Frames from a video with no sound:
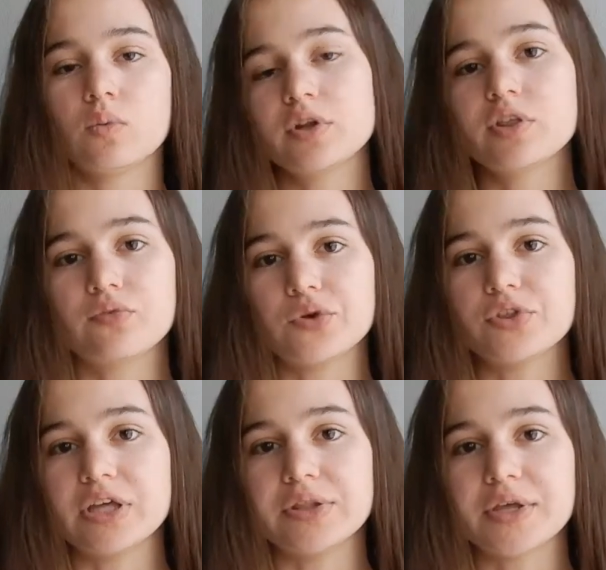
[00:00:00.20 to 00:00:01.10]
What is the
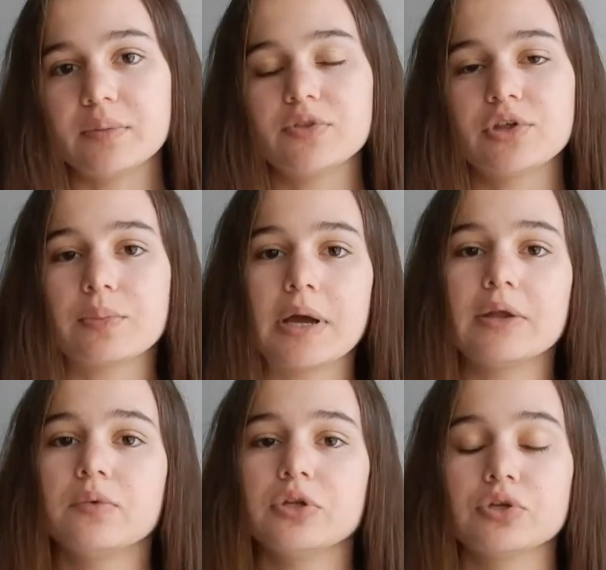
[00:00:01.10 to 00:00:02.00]
first thing that comes to your
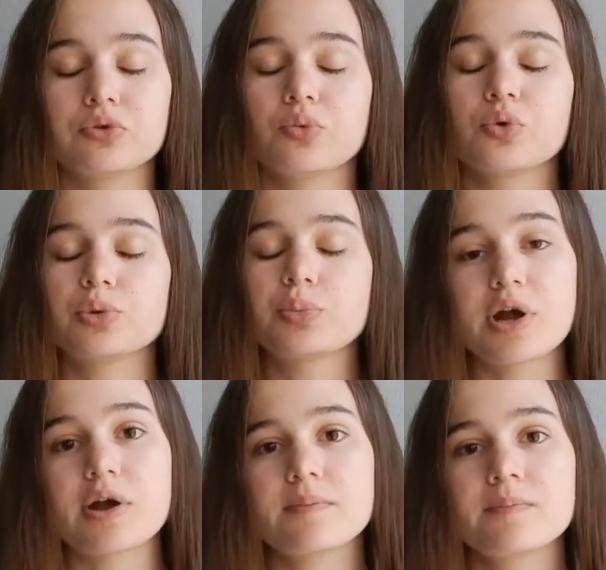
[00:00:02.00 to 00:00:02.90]
mind when you hear the word
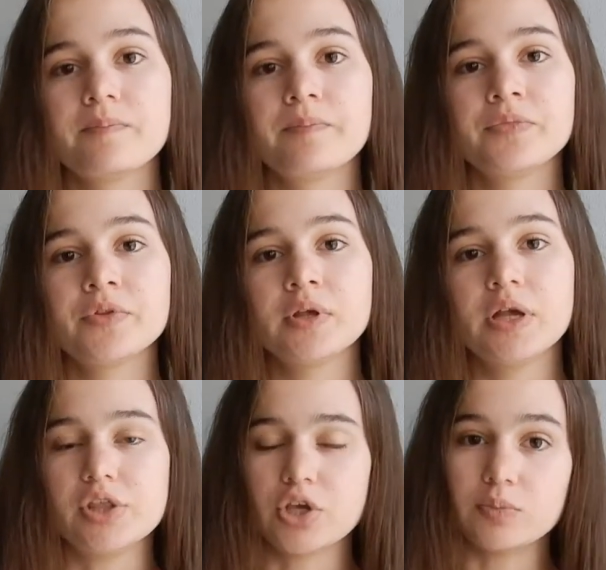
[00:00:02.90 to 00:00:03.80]
prayer?
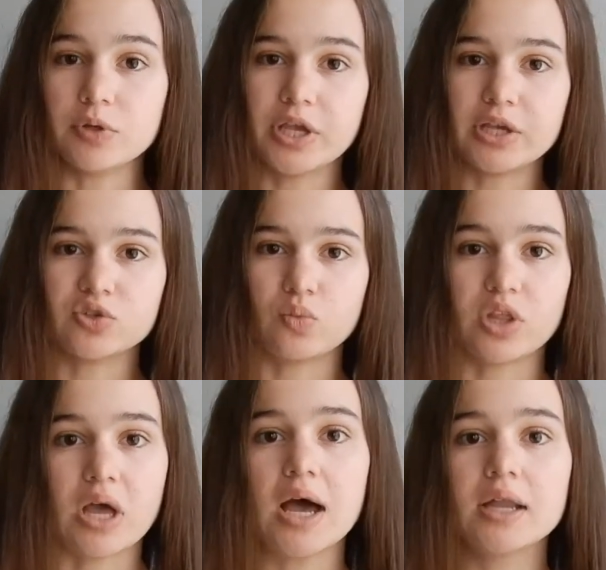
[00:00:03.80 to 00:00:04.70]
Is it communication
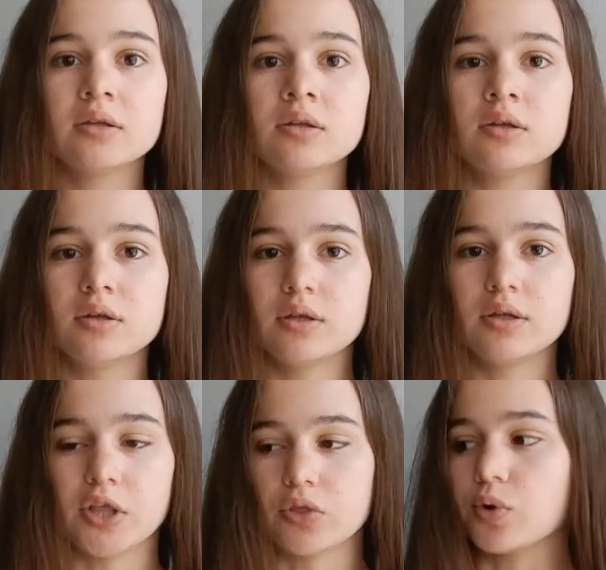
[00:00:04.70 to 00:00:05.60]
with God?
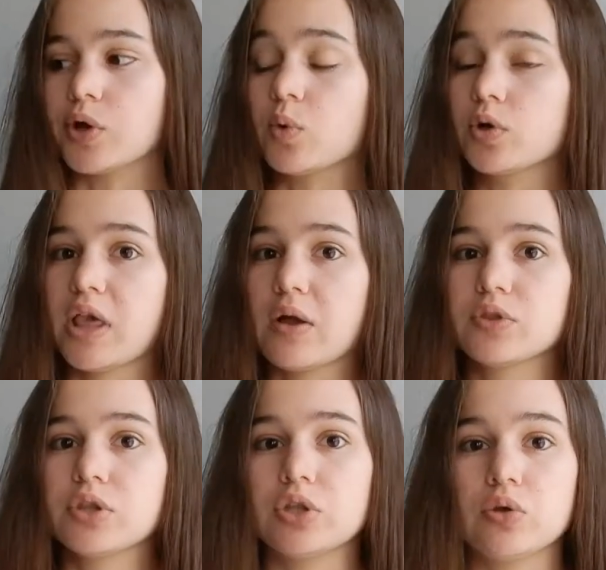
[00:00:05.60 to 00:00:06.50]
Is it throwing words
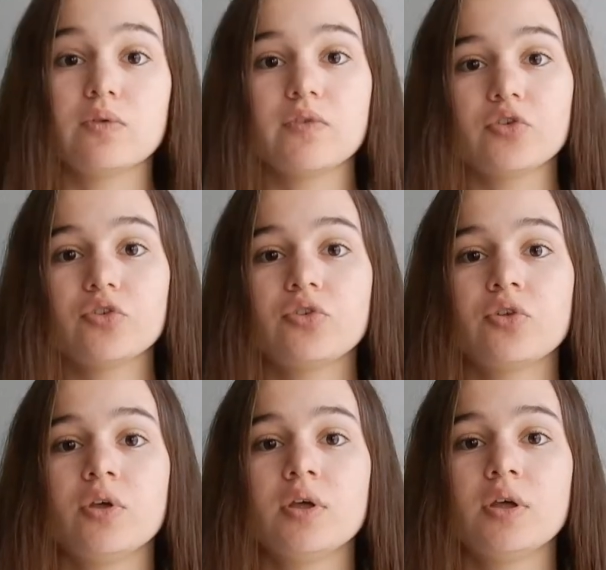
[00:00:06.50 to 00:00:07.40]
out into the universe?